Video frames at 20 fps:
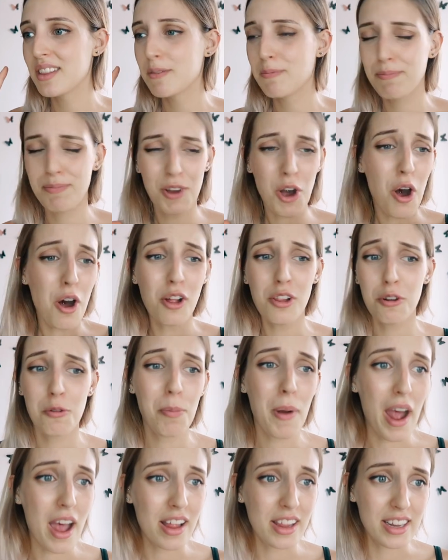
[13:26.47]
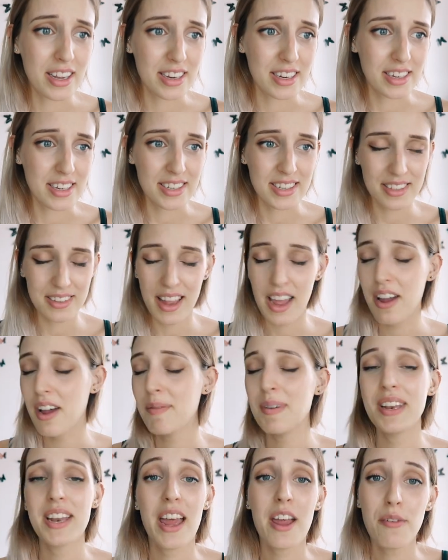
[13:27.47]
the color palette is,
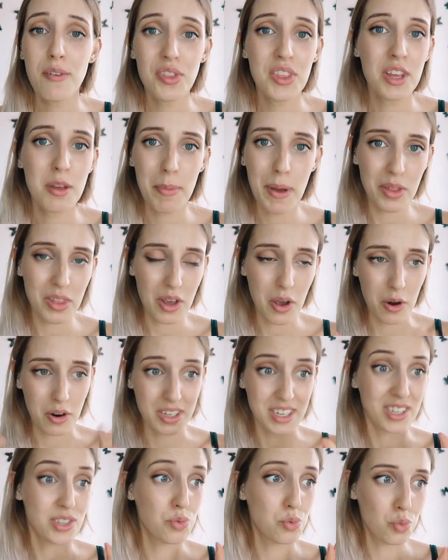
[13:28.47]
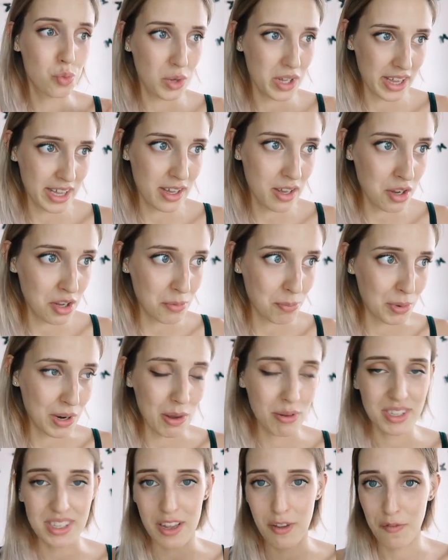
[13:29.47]
I mean, everything about the art is really good, but
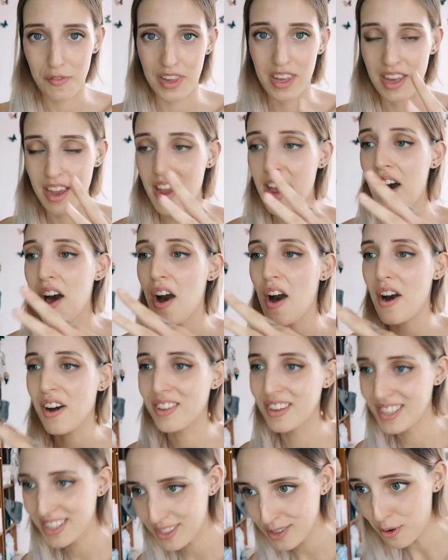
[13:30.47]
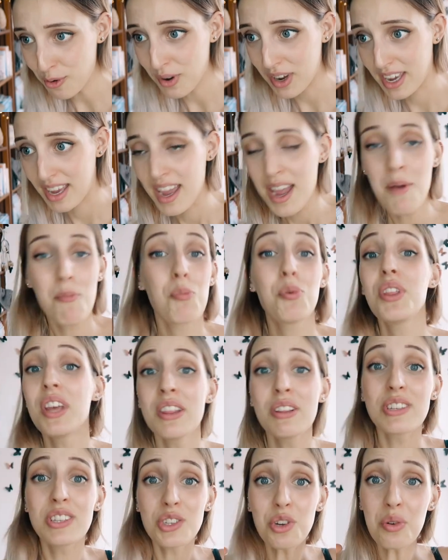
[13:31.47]
I was iffy on the story. But
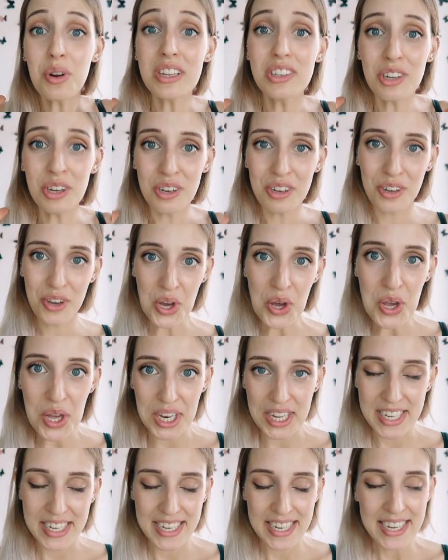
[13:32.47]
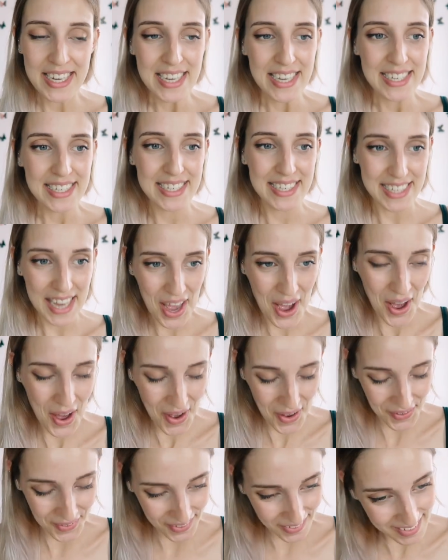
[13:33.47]
then the story turned good,
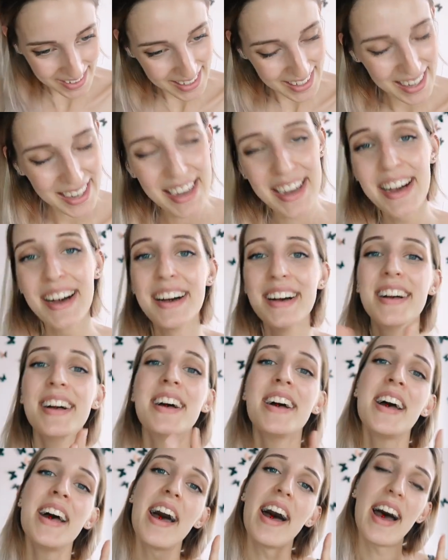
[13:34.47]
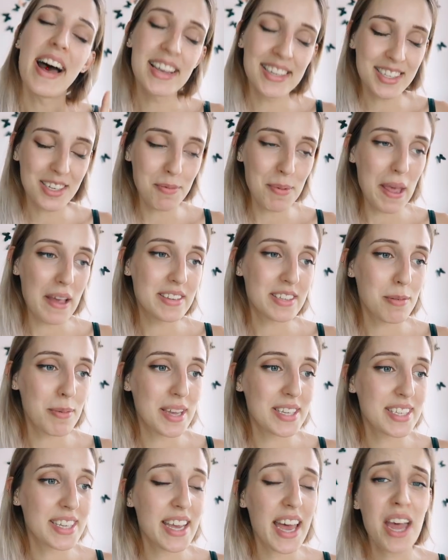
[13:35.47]
so Asobi
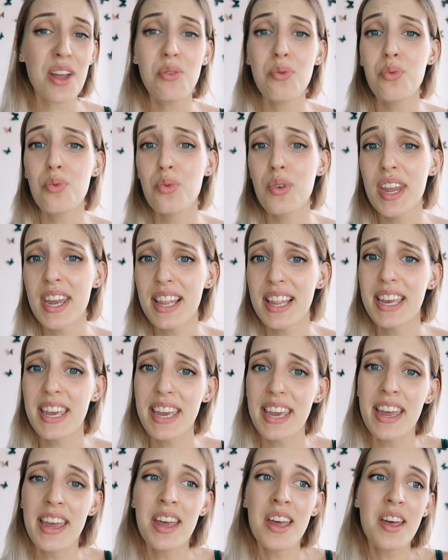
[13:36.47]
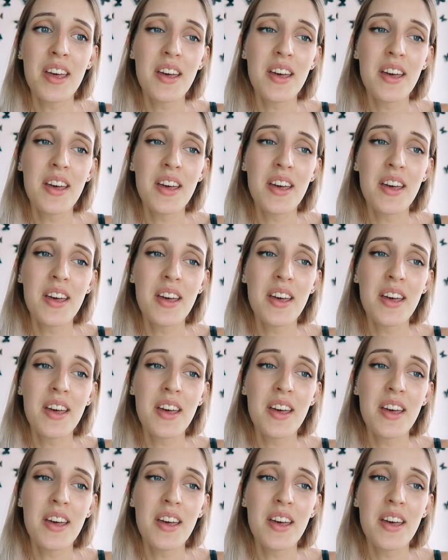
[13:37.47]
Asobase, I really